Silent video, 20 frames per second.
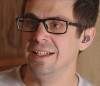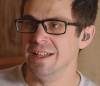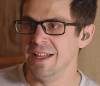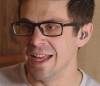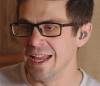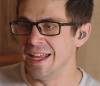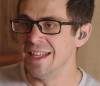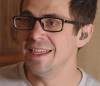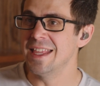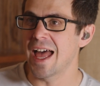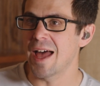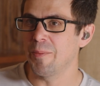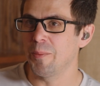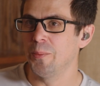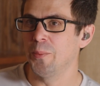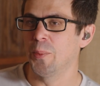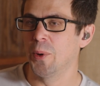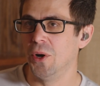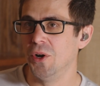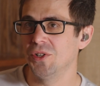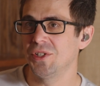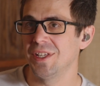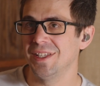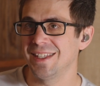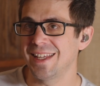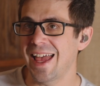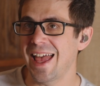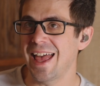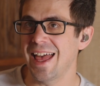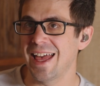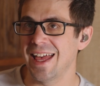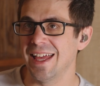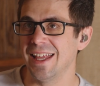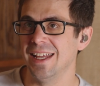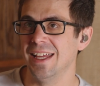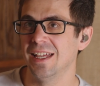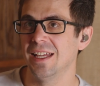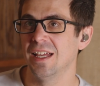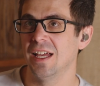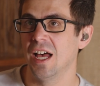in that person's
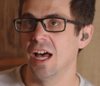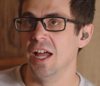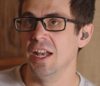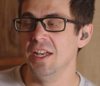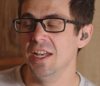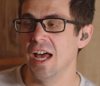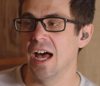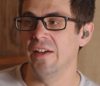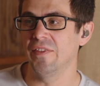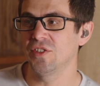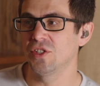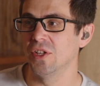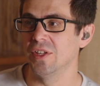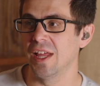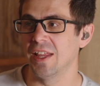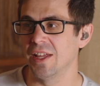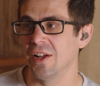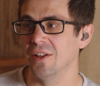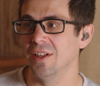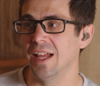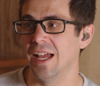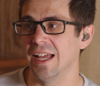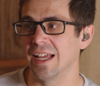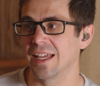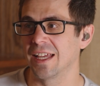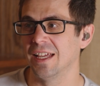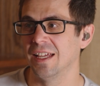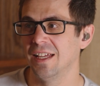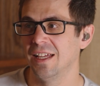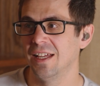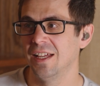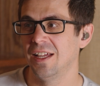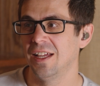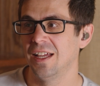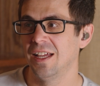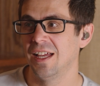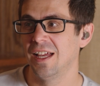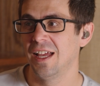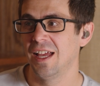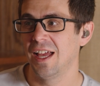head enough so that they're like,
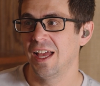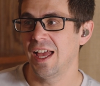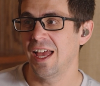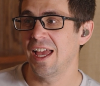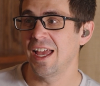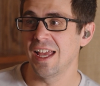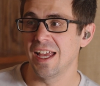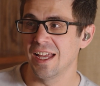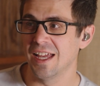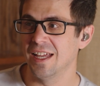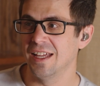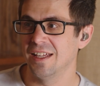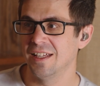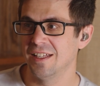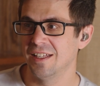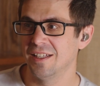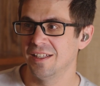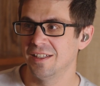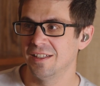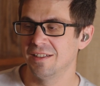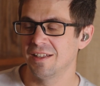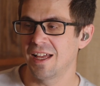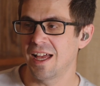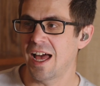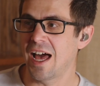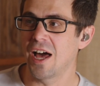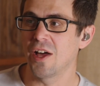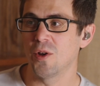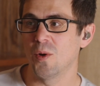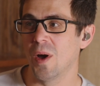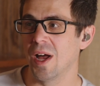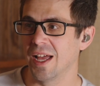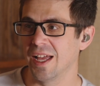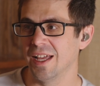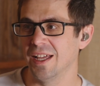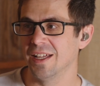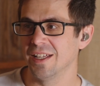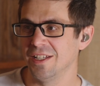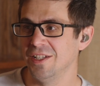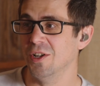hey, how do
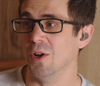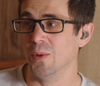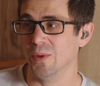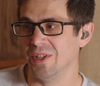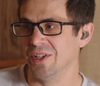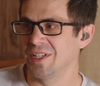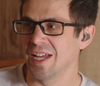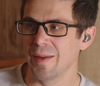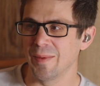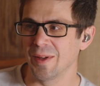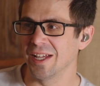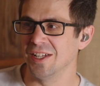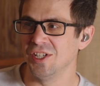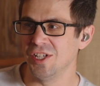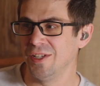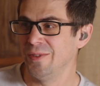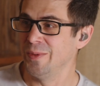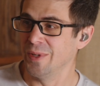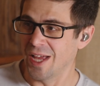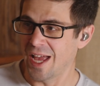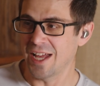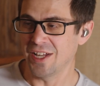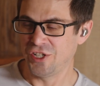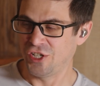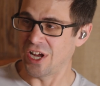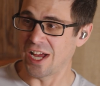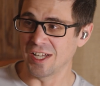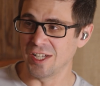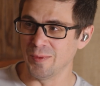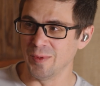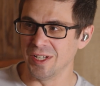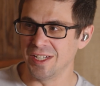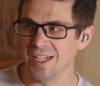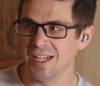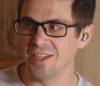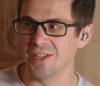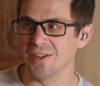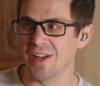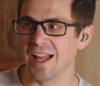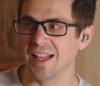I, when they're typing in ChatGPT,
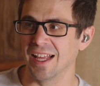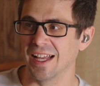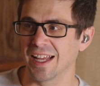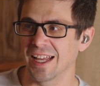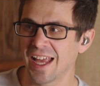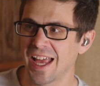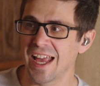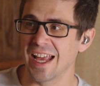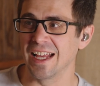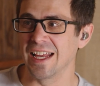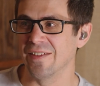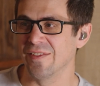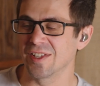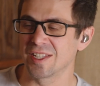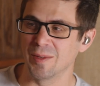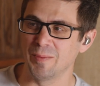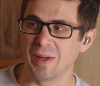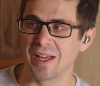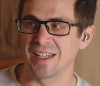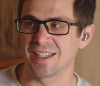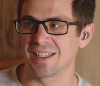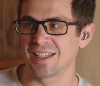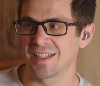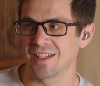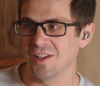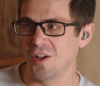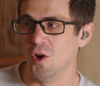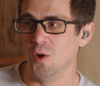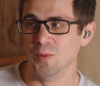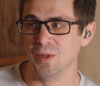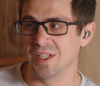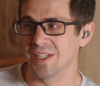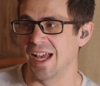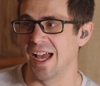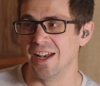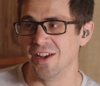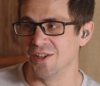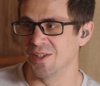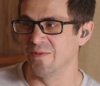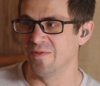they're not like, hey, give us the best home
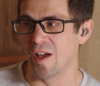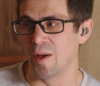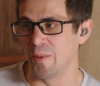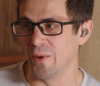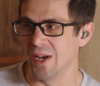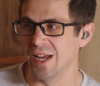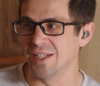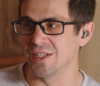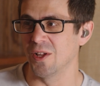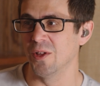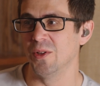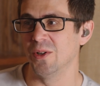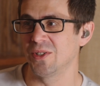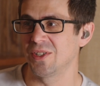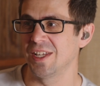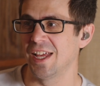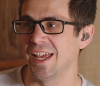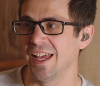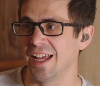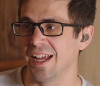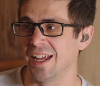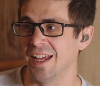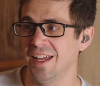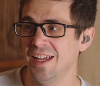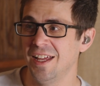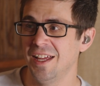designers in Valparaiso. They're saying,